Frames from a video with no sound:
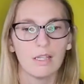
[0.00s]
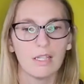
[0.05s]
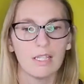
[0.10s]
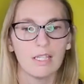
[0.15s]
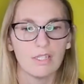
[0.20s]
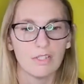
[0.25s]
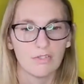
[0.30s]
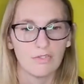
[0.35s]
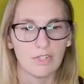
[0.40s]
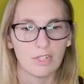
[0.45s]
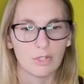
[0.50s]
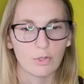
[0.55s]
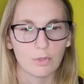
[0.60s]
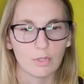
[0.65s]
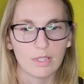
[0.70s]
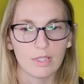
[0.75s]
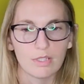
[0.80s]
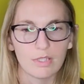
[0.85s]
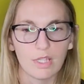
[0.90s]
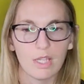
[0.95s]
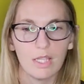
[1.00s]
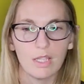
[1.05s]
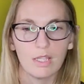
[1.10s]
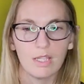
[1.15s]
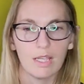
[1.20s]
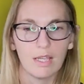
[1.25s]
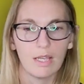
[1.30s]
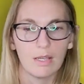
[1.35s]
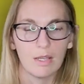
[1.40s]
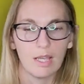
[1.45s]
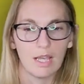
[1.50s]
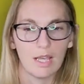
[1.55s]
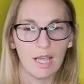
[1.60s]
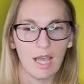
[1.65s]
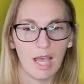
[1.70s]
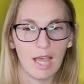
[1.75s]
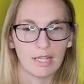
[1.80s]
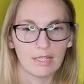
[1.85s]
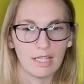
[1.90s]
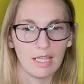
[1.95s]
individuals
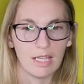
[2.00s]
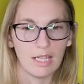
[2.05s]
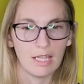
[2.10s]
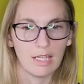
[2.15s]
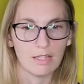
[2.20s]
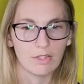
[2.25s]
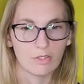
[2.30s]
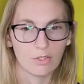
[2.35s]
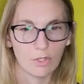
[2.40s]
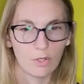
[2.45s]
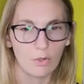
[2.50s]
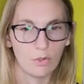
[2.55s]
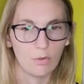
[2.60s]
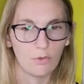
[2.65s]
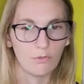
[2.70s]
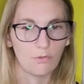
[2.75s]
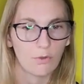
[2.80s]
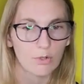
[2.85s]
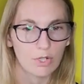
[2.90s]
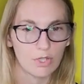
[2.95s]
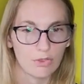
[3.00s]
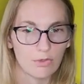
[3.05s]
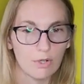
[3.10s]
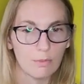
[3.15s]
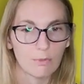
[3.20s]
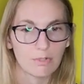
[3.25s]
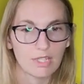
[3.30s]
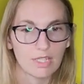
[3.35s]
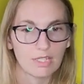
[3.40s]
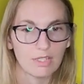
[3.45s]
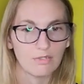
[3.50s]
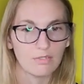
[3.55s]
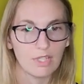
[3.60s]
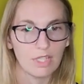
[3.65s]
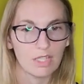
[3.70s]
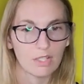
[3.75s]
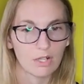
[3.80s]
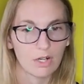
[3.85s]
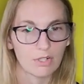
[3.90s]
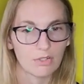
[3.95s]
at so 43% of the
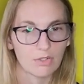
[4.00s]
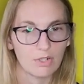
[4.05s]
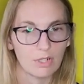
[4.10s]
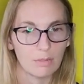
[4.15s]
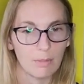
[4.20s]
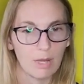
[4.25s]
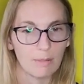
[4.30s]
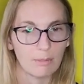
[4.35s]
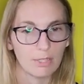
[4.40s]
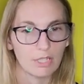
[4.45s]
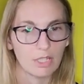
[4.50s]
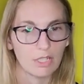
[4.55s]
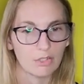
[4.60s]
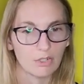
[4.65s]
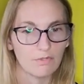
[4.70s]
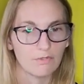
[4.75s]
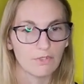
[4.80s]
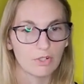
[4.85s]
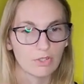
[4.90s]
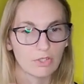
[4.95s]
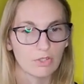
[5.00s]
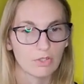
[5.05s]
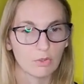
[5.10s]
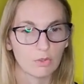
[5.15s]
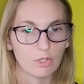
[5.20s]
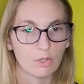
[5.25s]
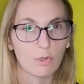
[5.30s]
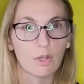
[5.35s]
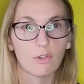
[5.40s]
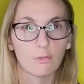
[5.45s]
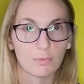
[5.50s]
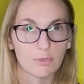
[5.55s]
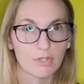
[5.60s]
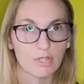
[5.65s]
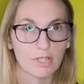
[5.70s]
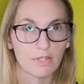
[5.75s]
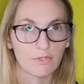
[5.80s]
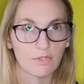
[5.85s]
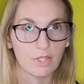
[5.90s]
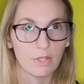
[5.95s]
incarcerated population versus only
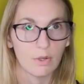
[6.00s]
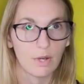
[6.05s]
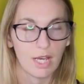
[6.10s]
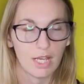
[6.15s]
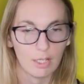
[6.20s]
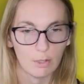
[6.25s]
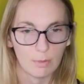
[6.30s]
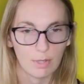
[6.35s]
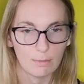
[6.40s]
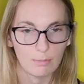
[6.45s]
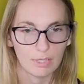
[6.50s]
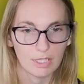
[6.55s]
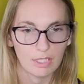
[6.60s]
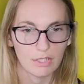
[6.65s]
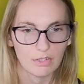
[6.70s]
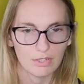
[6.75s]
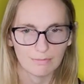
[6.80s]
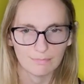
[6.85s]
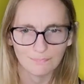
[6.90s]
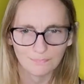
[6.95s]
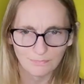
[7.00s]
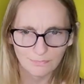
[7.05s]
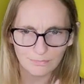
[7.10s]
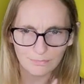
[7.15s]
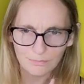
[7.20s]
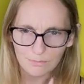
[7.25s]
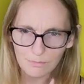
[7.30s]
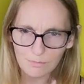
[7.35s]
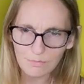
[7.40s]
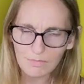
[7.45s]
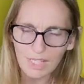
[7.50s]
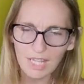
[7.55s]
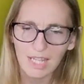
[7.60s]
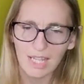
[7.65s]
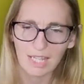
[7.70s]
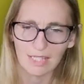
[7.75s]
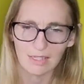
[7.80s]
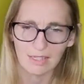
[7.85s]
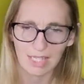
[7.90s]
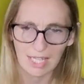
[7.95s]
12% of the Ohio population,
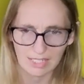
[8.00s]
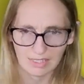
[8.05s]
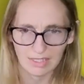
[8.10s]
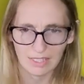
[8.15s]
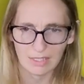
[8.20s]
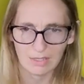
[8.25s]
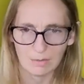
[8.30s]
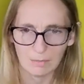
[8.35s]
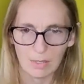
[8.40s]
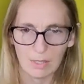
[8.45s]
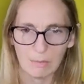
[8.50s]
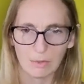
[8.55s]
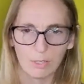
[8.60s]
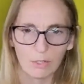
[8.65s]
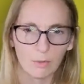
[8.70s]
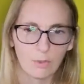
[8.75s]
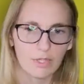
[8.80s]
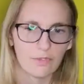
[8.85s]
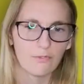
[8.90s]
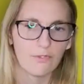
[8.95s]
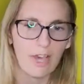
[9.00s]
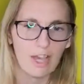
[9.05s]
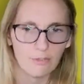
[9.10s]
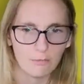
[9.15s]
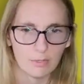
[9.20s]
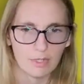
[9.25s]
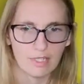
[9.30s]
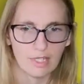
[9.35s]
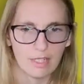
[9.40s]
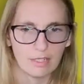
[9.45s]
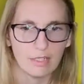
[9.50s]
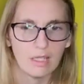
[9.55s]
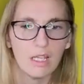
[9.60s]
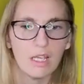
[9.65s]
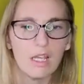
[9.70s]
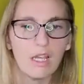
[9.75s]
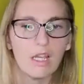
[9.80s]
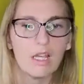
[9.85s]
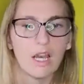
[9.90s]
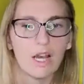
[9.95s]
and Latinx people with 5%
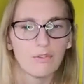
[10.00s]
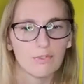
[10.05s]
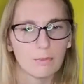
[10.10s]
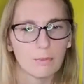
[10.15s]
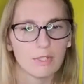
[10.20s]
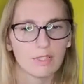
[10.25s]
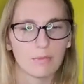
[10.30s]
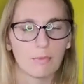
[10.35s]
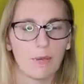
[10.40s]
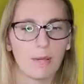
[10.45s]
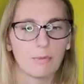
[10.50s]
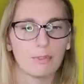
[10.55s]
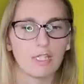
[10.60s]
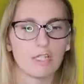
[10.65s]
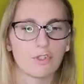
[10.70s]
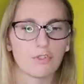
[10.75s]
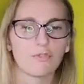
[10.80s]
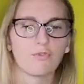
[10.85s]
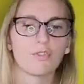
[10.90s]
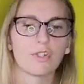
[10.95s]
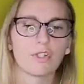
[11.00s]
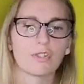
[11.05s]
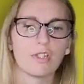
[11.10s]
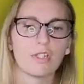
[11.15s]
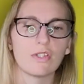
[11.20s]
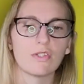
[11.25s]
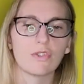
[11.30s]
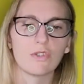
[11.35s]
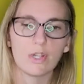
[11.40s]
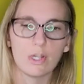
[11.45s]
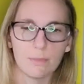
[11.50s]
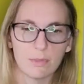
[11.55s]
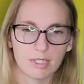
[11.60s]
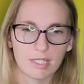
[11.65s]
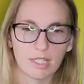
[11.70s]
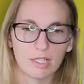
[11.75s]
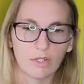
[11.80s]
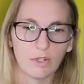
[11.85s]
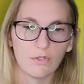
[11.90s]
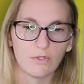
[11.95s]
of the prison population versus
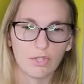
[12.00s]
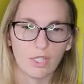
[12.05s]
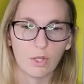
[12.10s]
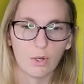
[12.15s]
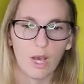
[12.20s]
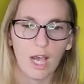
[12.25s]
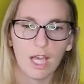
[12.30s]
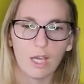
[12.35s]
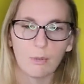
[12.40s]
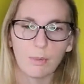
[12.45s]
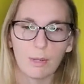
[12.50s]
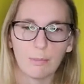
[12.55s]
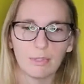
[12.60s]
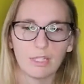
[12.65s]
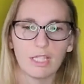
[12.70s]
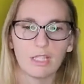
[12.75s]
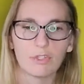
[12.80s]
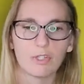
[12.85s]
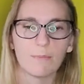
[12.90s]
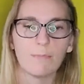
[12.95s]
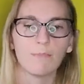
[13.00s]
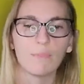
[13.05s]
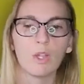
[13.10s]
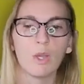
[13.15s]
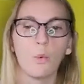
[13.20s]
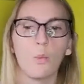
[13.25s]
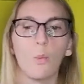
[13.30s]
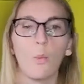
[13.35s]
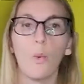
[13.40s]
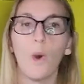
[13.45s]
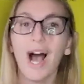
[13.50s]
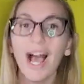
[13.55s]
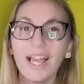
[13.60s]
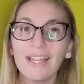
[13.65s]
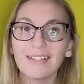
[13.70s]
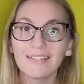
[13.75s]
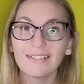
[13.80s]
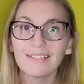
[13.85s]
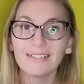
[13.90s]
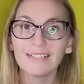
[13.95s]
3% of the Ohio population,
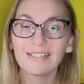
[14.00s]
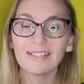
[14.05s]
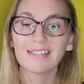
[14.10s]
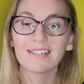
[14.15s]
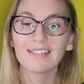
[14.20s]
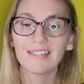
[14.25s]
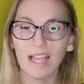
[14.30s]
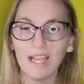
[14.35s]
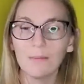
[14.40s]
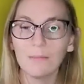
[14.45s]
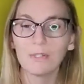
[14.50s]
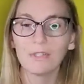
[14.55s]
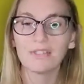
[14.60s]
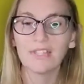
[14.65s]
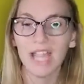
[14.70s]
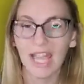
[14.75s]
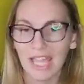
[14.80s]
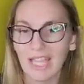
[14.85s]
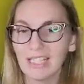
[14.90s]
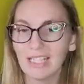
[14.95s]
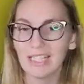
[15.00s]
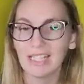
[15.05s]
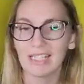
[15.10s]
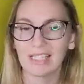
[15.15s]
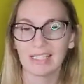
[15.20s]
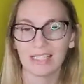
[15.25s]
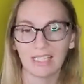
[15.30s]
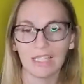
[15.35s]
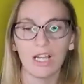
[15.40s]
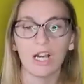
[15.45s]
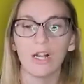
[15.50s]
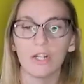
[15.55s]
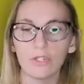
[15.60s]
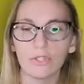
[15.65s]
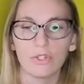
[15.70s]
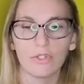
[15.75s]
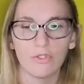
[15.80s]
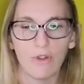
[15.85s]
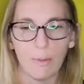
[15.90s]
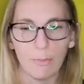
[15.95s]
while simultaneously
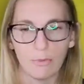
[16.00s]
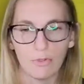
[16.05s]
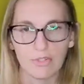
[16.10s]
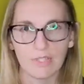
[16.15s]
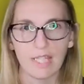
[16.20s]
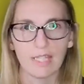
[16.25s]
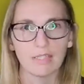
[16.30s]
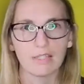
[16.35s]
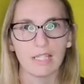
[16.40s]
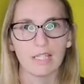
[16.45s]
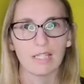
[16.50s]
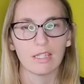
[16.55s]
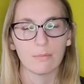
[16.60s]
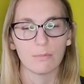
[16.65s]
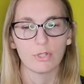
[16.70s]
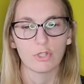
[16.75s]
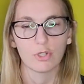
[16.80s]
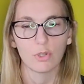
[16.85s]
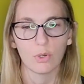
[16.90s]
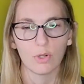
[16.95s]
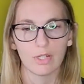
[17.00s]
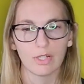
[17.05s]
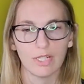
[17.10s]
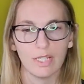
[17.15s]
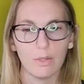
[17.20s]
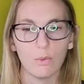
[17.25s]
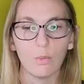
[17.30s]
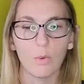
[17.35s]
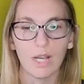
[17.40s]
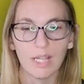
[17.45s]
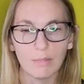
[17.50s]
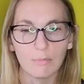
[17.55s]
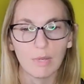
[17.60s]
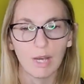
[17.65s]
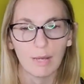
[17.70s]
underrepresenting the majority white